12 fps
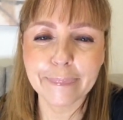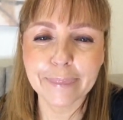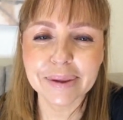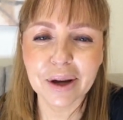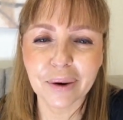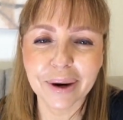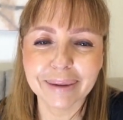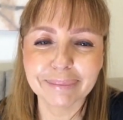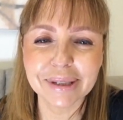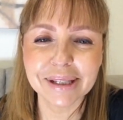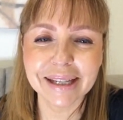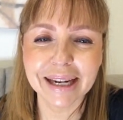Sorry,
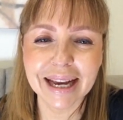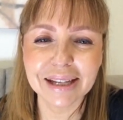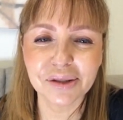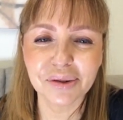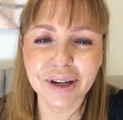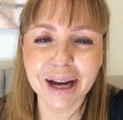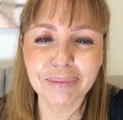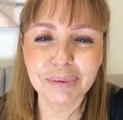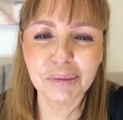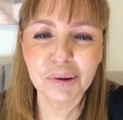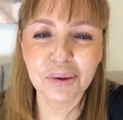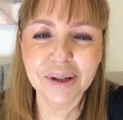just going to answer a couple
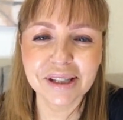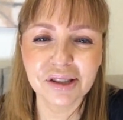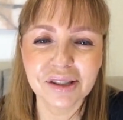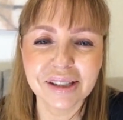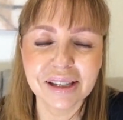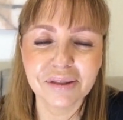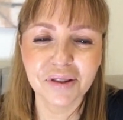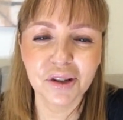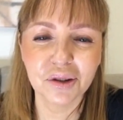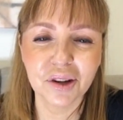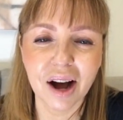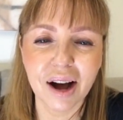more questions here for
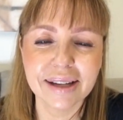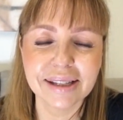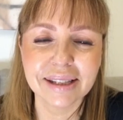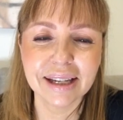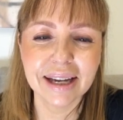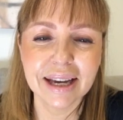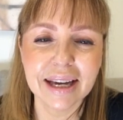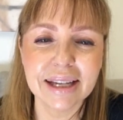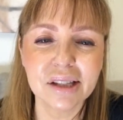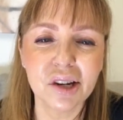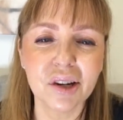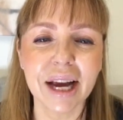you guys.
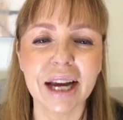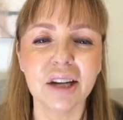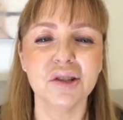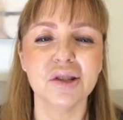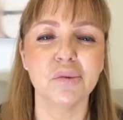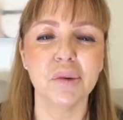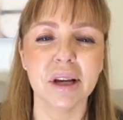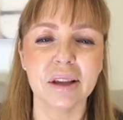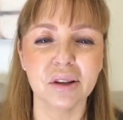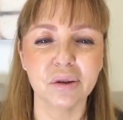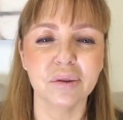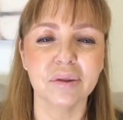Is it okay to use
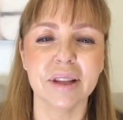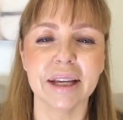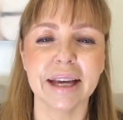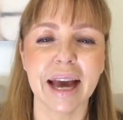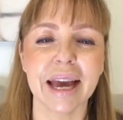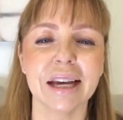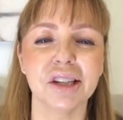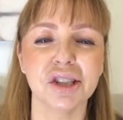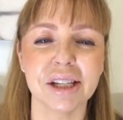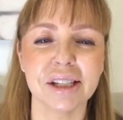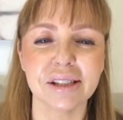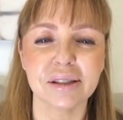the
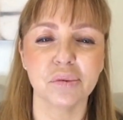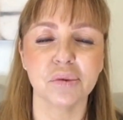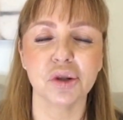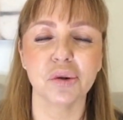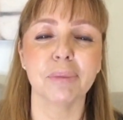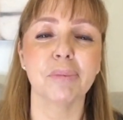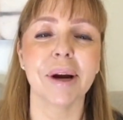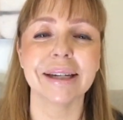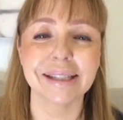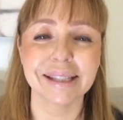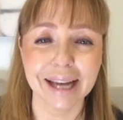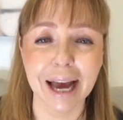AHAs during
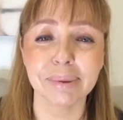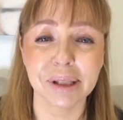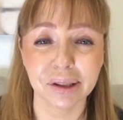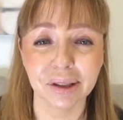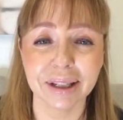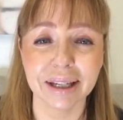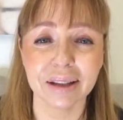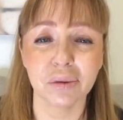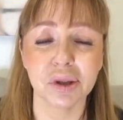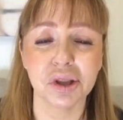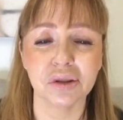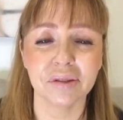pregnancy? Absolutely, the
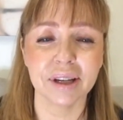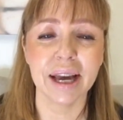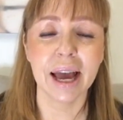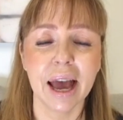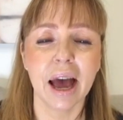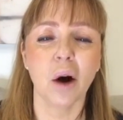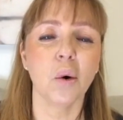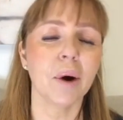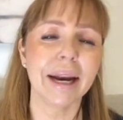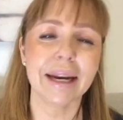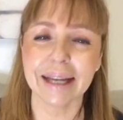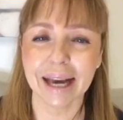Rejuvi or
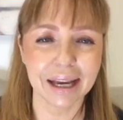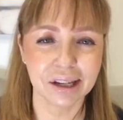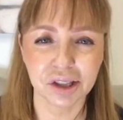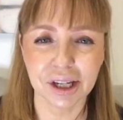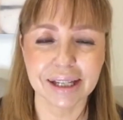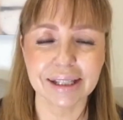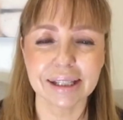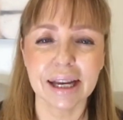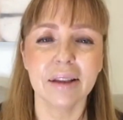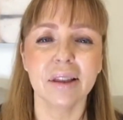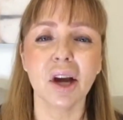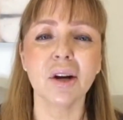any AHAs.
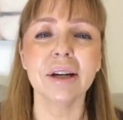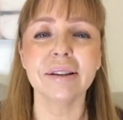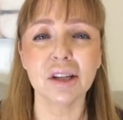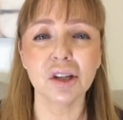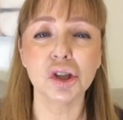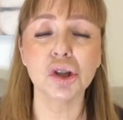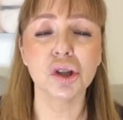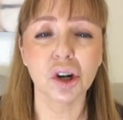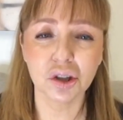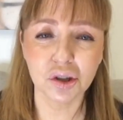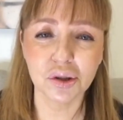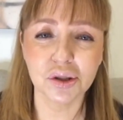The only thing you should
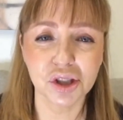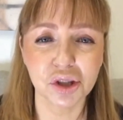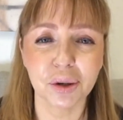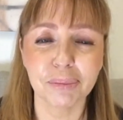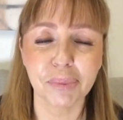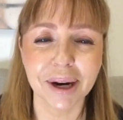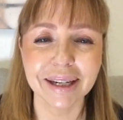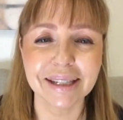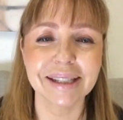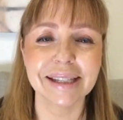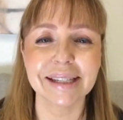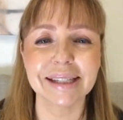not use during
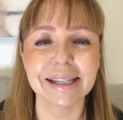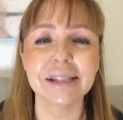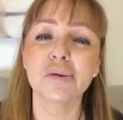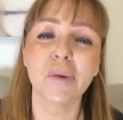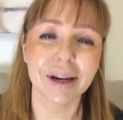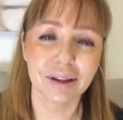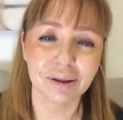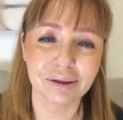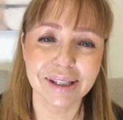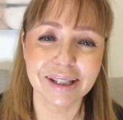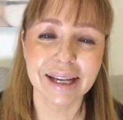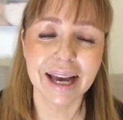pregnancies is
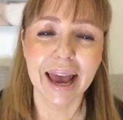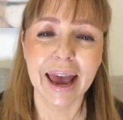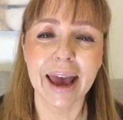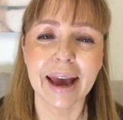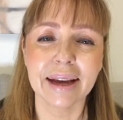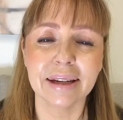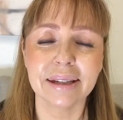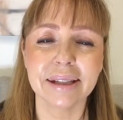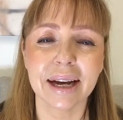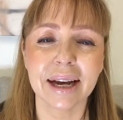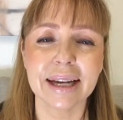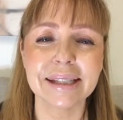retinols. And
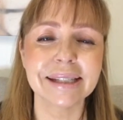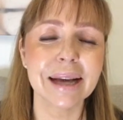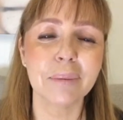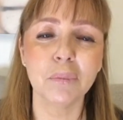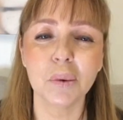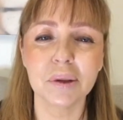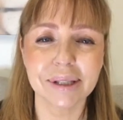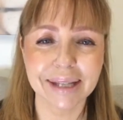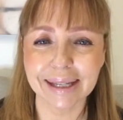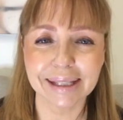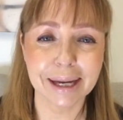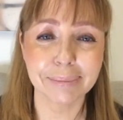some will
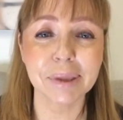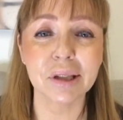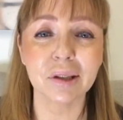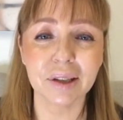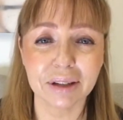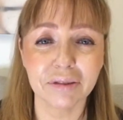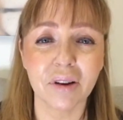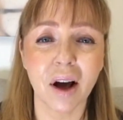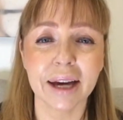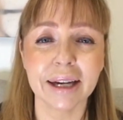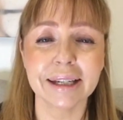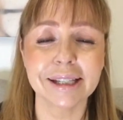say it's absolutely
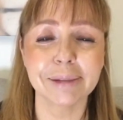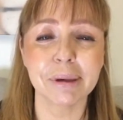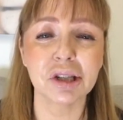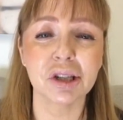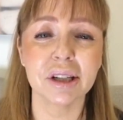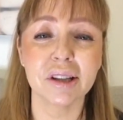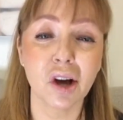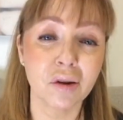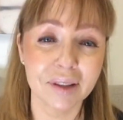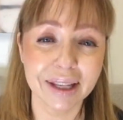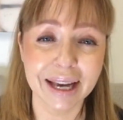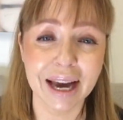fine, especially the
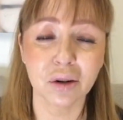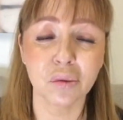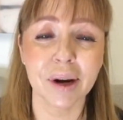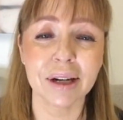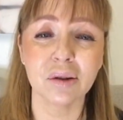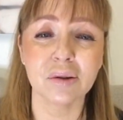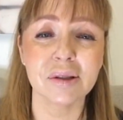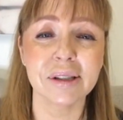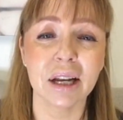over-the-counter retinols.